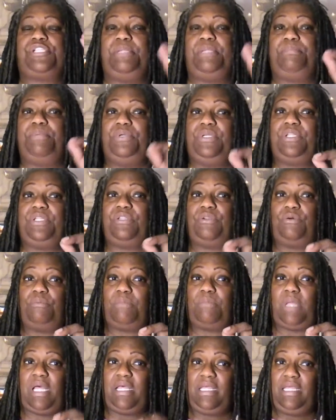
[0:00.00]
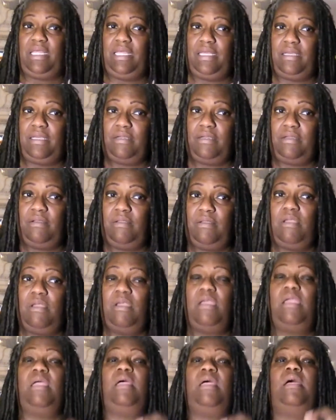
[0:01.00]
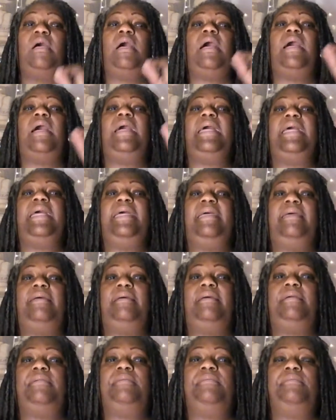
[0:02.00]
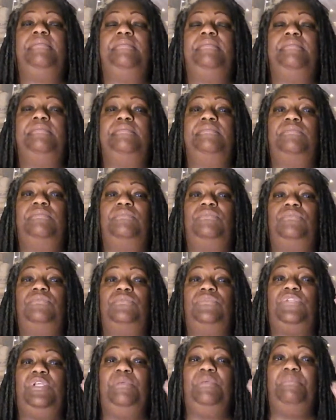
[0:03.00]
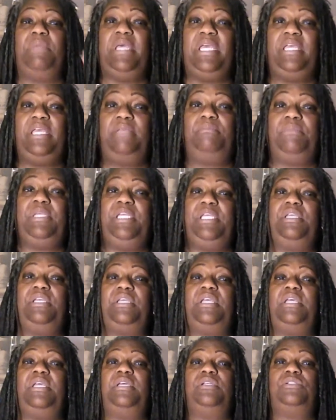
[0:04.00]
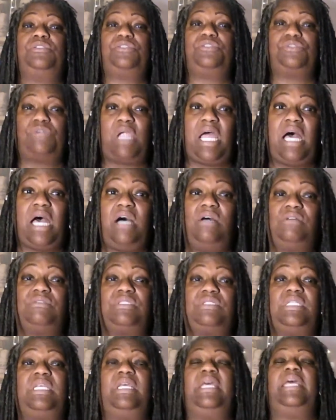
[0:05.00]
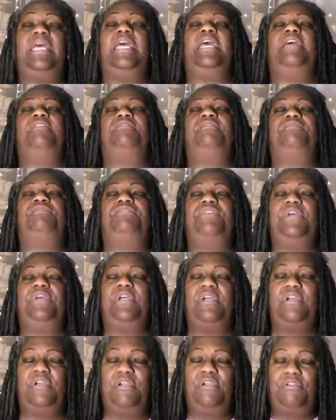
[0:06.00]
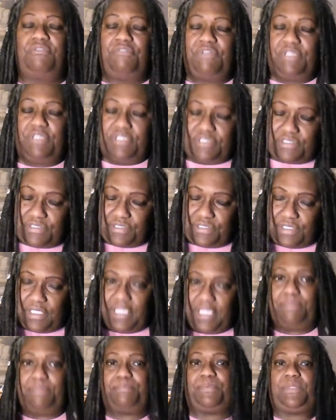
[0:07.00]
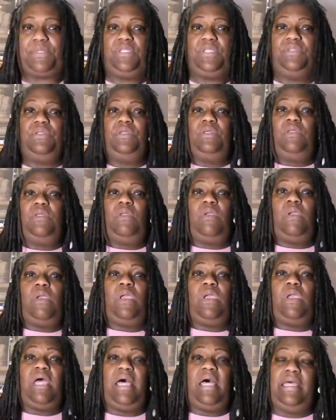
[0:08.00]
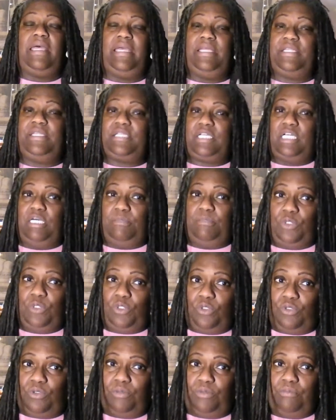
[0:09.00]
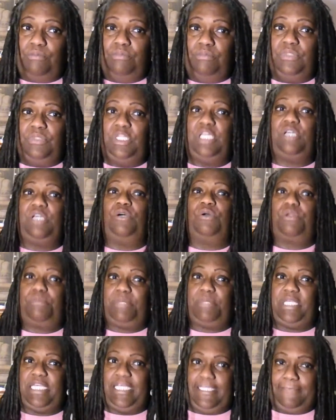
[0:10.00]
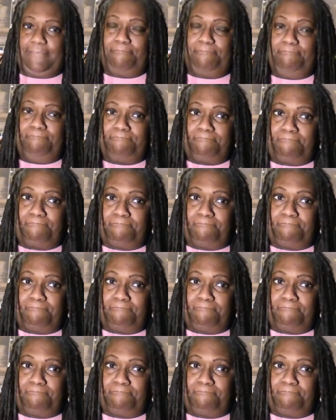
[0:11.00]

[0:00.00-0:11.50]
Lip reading: she put it on my hair, and it made me get drowsy and very sleepy. I had to come home and go to bed.